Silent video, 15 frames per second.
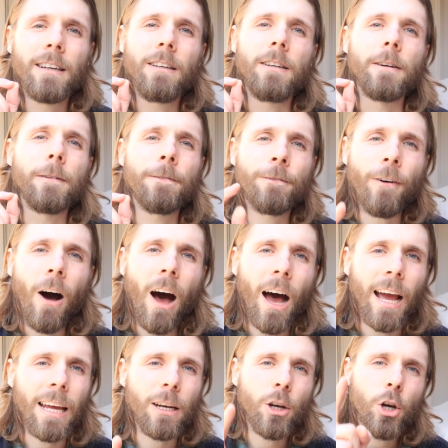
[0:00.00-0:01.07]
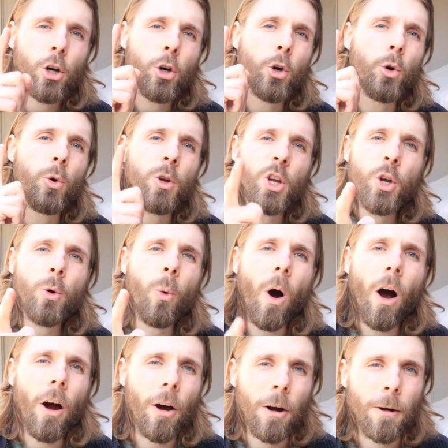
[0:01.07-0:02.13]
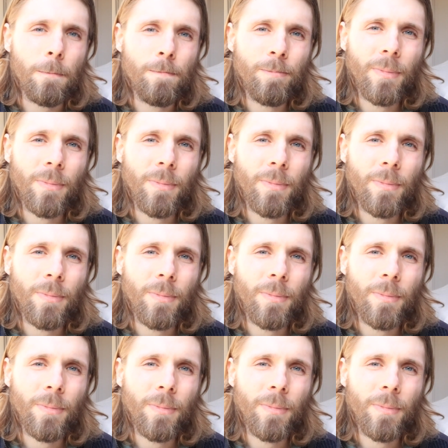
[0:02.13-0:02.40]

define who you are.